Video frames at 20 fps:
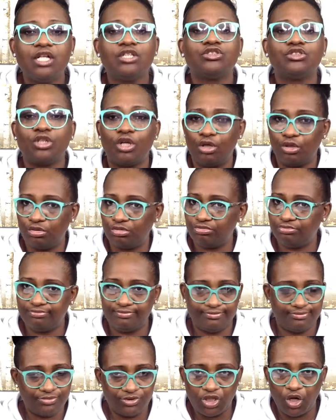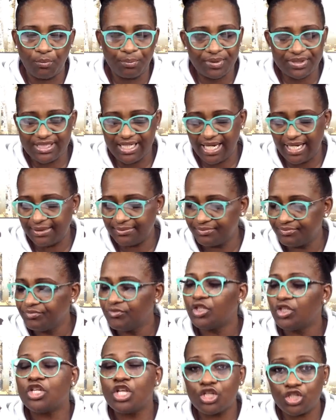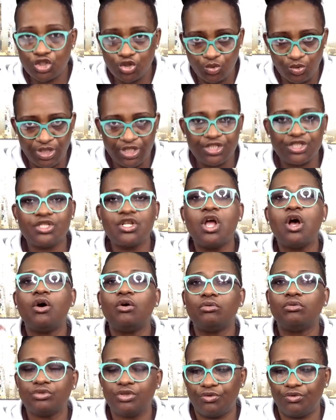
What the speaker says: So don't pretend. Your students know